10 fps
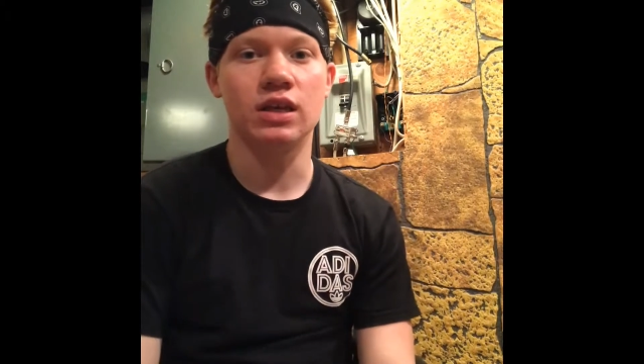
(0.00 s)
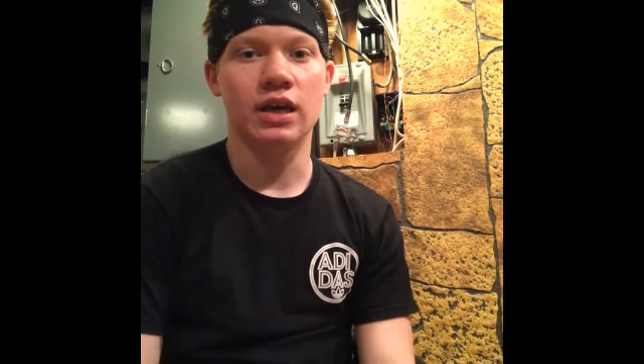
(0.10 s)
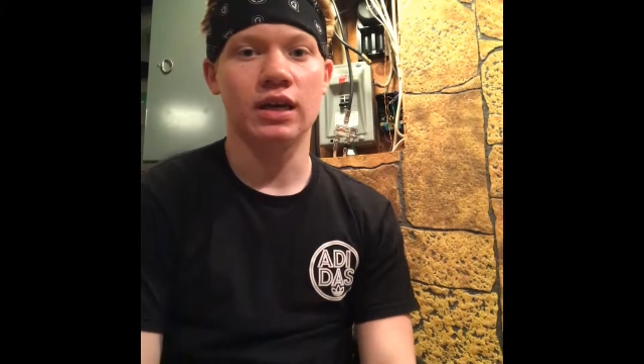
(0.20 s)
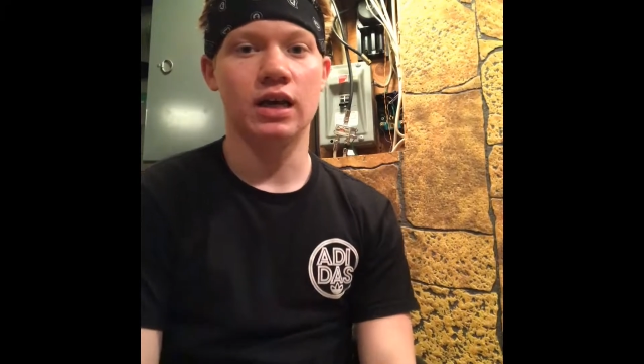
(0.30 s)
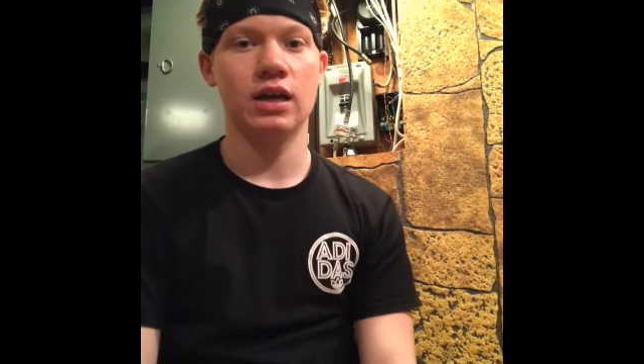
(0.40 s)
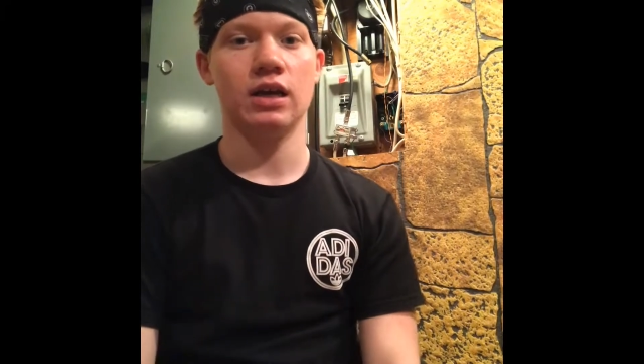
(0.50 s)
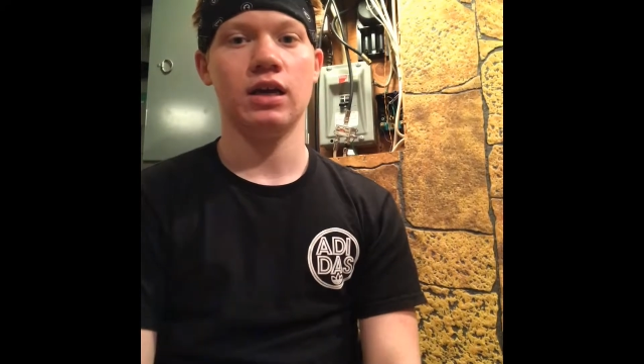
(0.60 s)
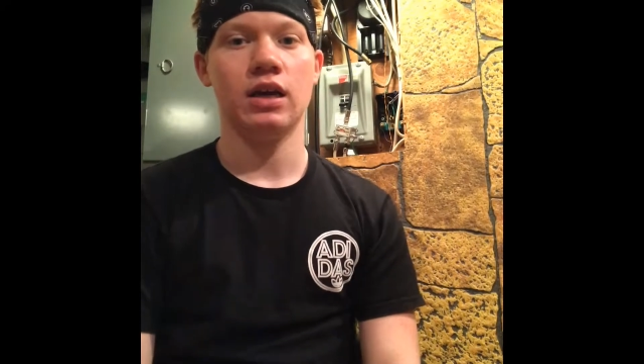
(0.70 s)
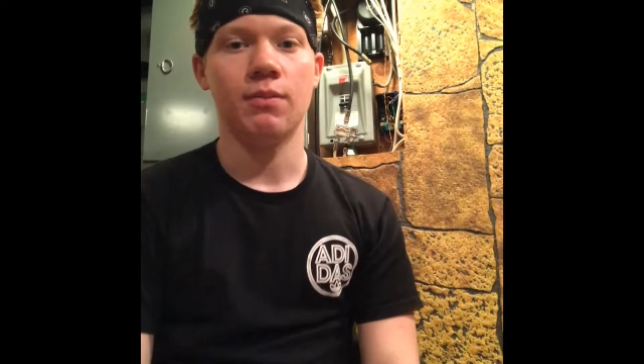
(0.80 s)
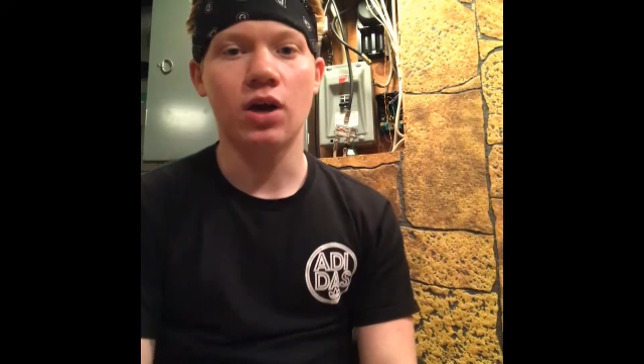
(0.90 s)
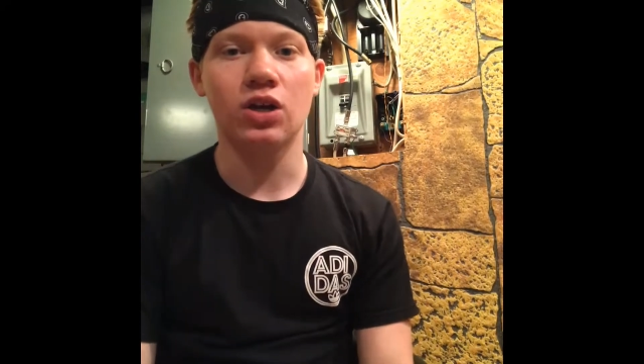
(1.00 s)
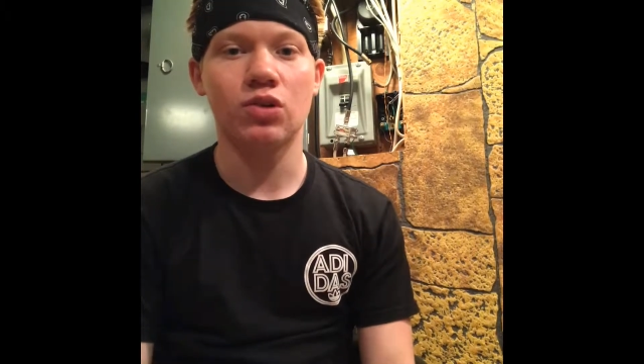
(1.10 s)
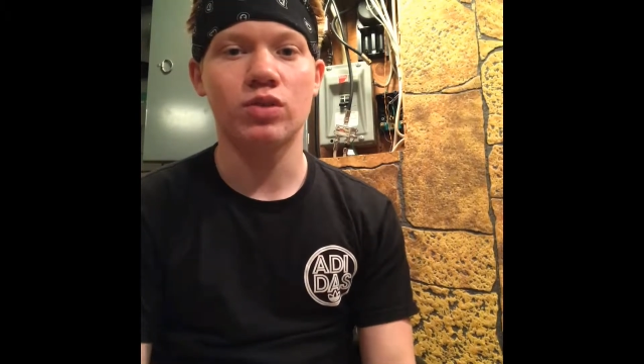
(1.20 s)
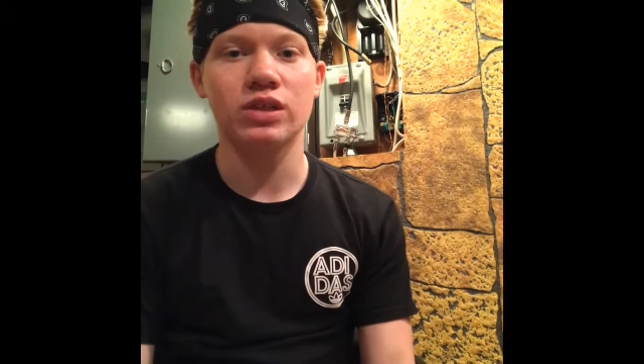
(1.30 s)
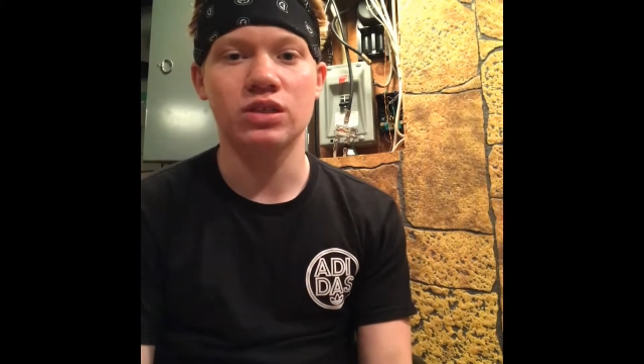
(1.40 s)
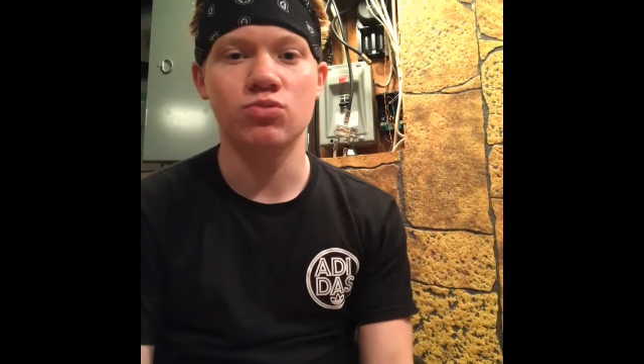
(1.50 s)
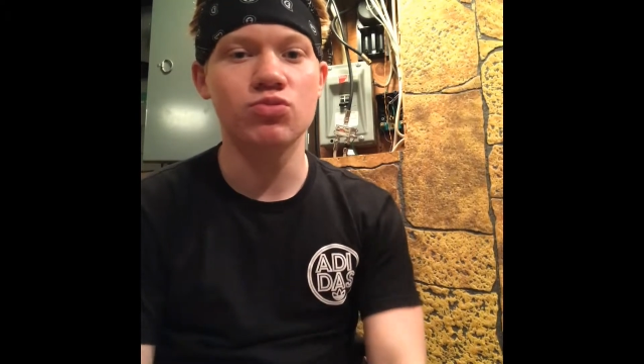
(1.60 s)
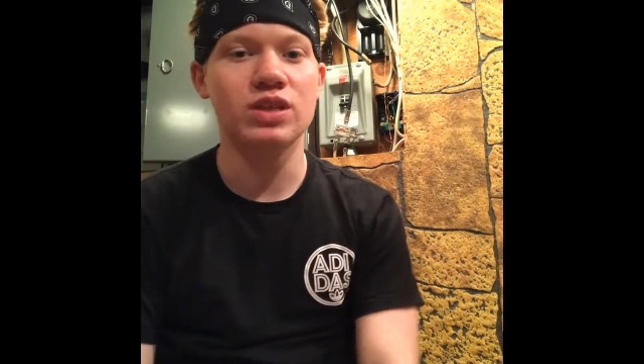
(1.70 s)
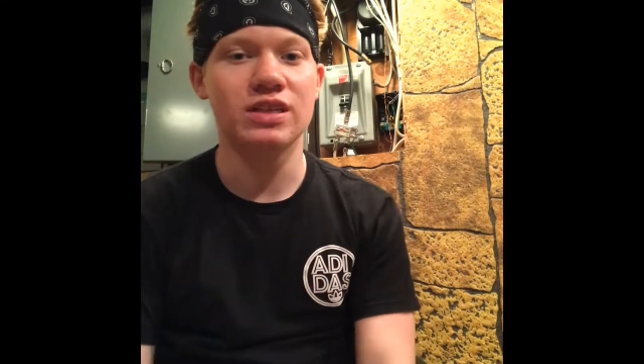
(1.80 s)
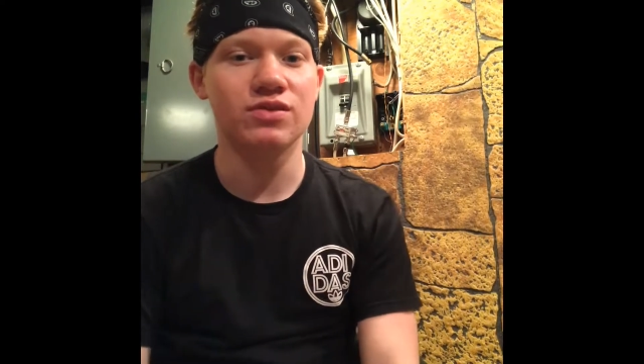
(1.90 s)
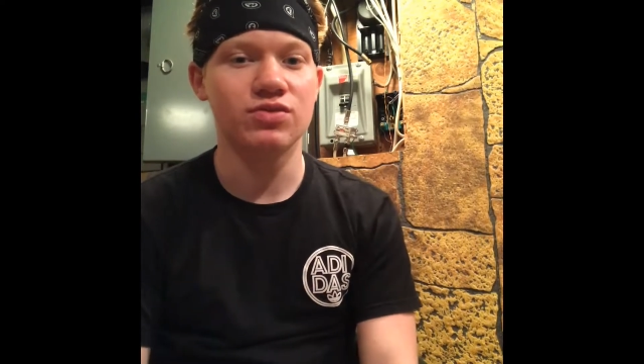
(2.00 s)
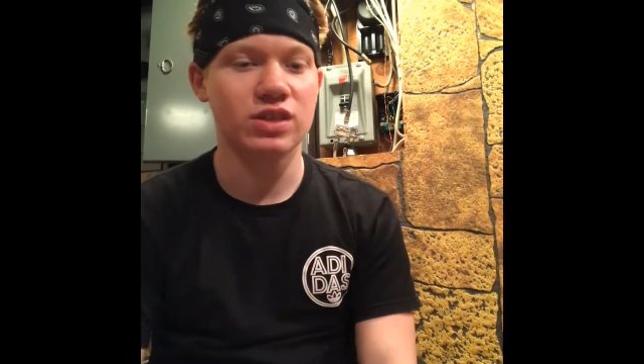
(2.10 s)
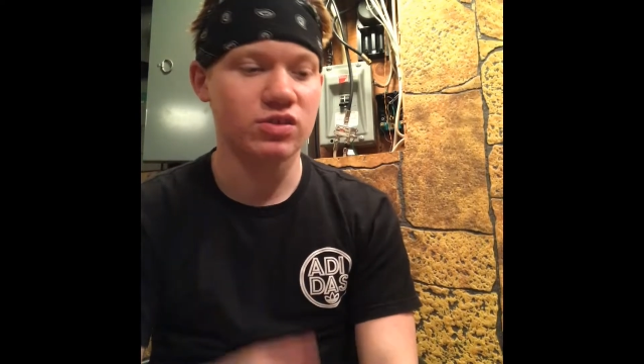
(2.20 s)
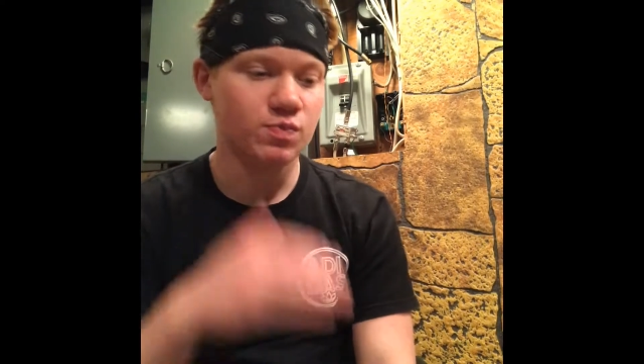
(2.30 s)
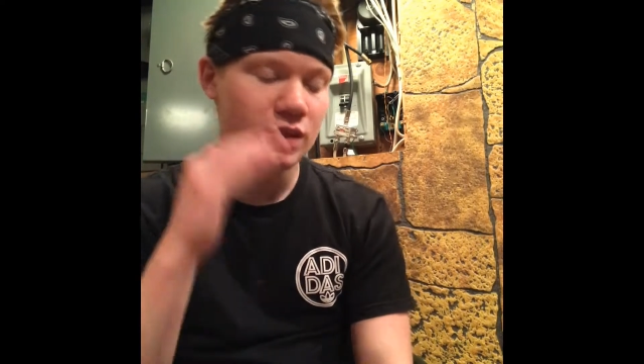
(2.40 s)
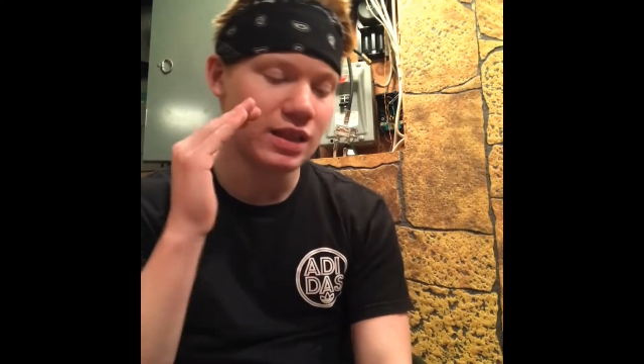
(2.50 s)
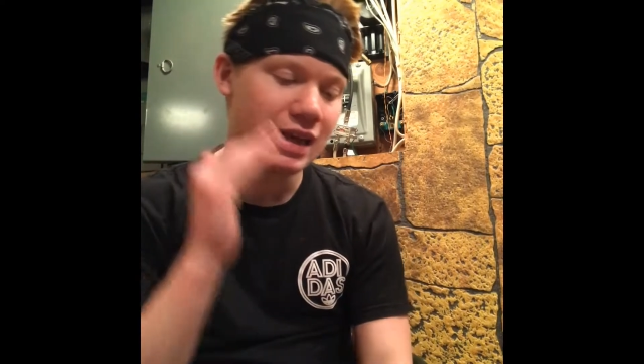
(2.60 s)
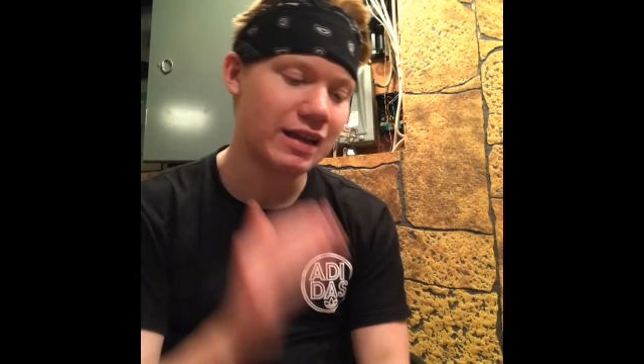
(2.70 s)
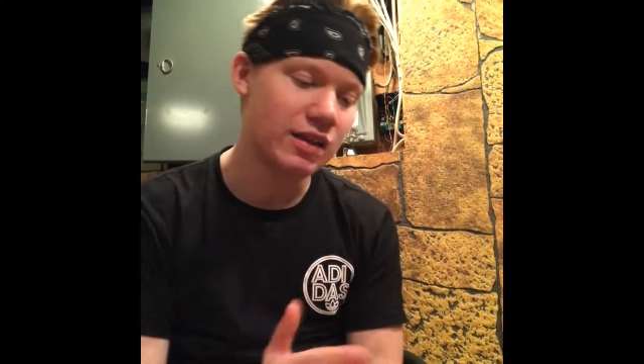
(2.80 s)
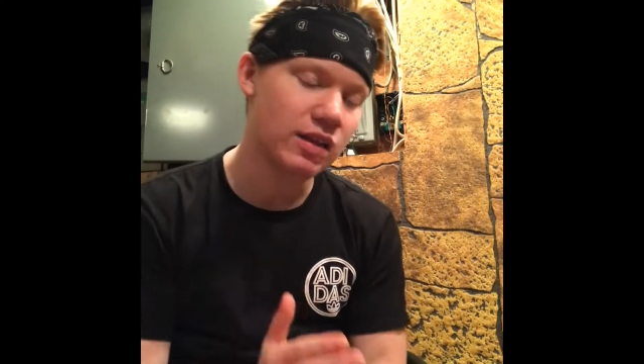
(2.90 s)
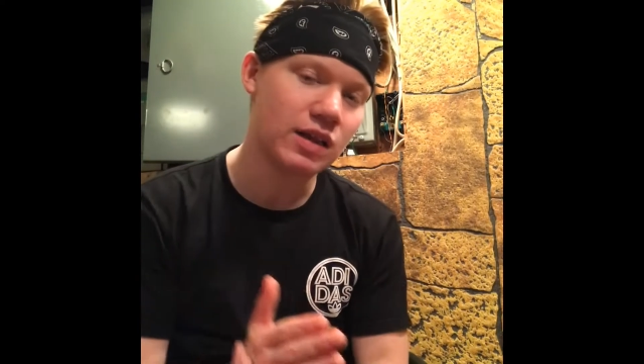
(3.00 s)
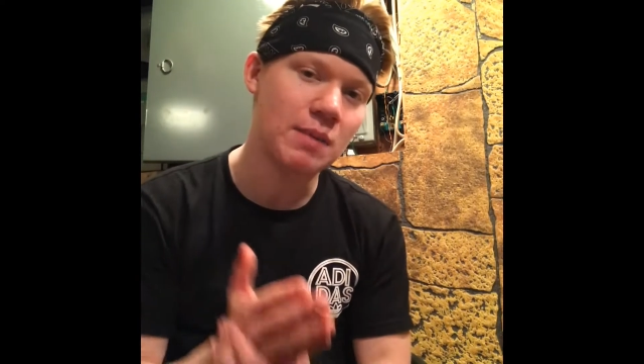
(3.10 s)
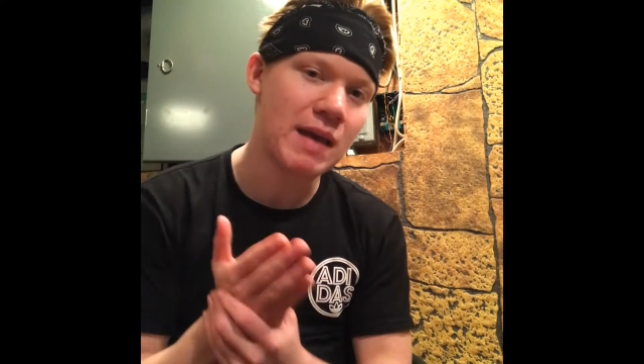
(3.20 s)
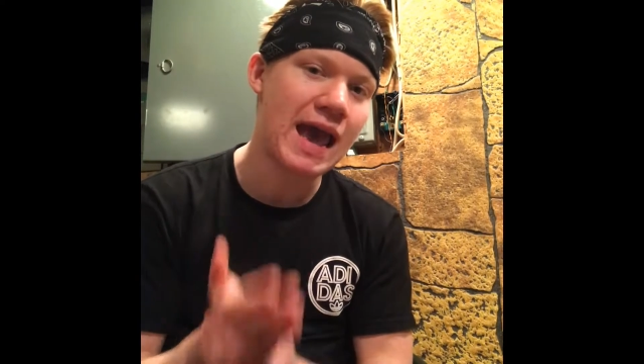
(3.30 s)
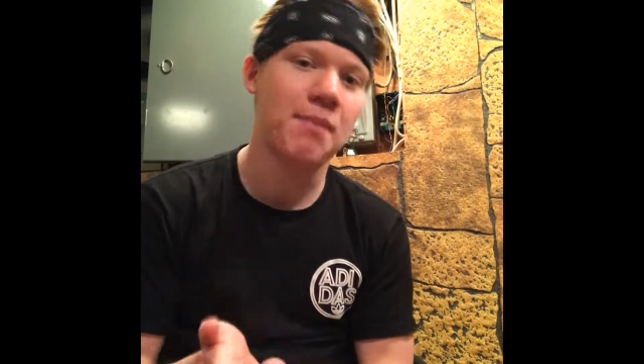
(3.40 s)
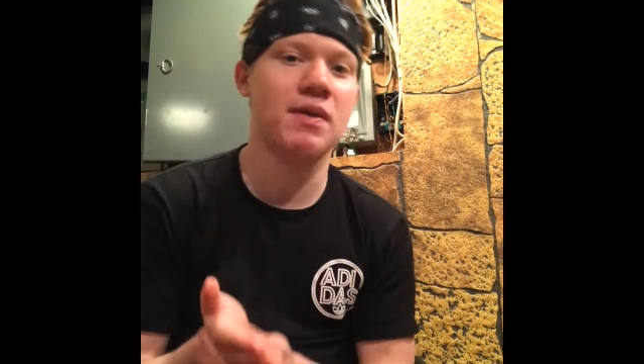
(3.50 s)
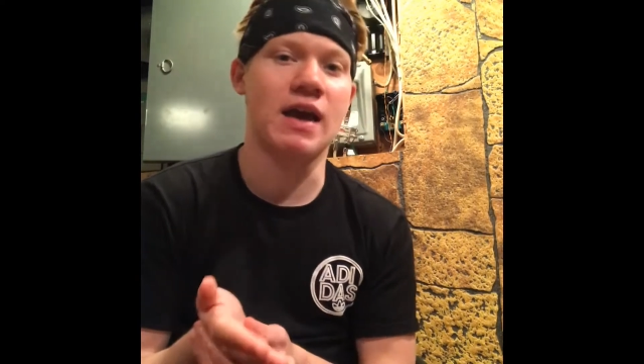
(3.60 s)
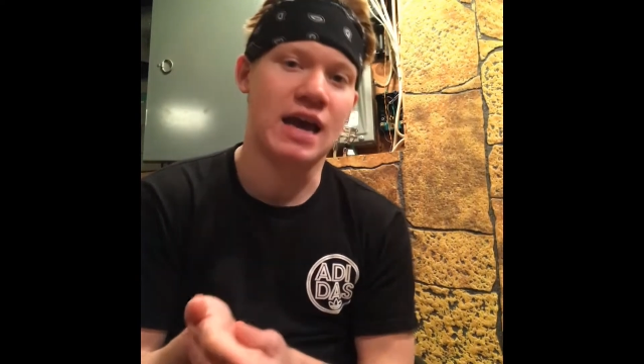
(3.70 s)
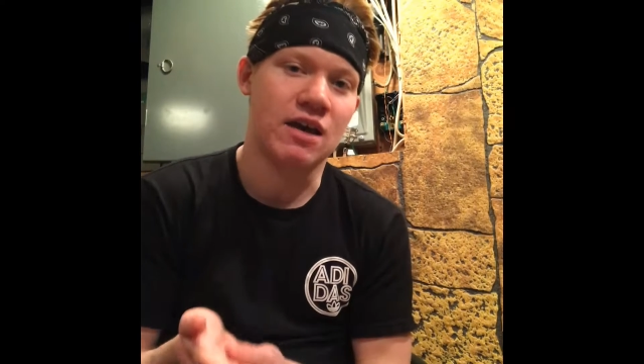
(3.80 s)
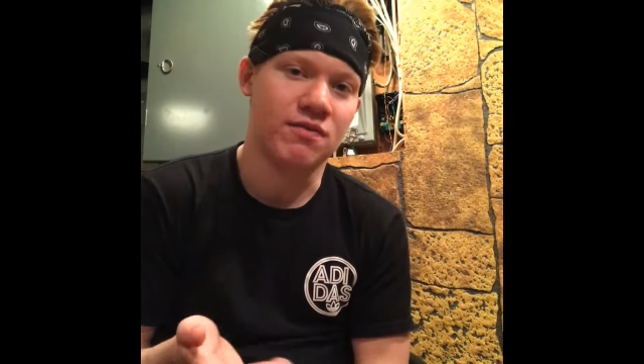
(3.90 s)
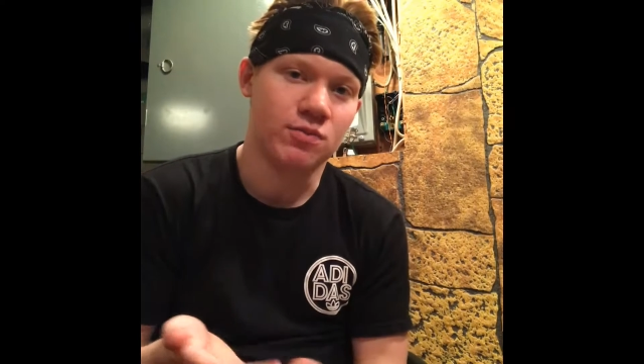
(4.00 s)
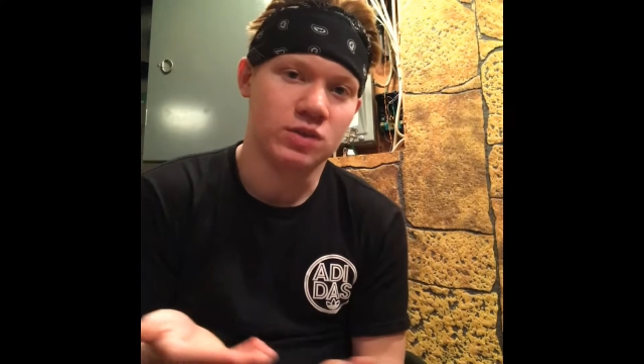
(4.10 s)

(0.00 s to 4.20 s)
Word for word: Like, I'm not gonna really use any of the skills, but like, I'm happy I have them.